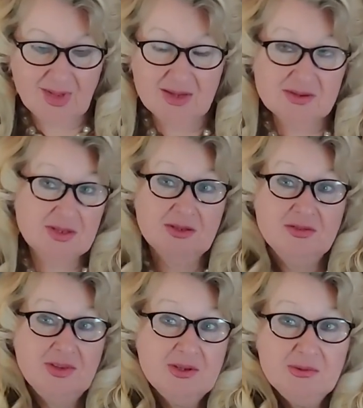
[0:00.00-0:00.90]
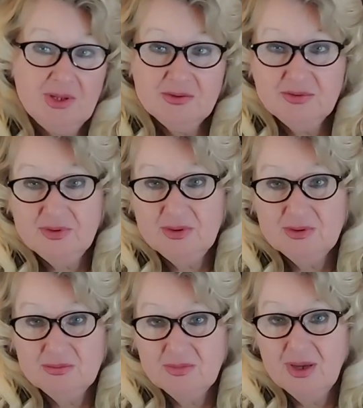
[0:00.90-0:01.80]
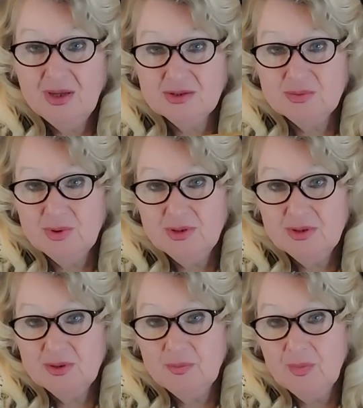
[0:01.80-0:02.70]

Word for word: She got very wealthy husband.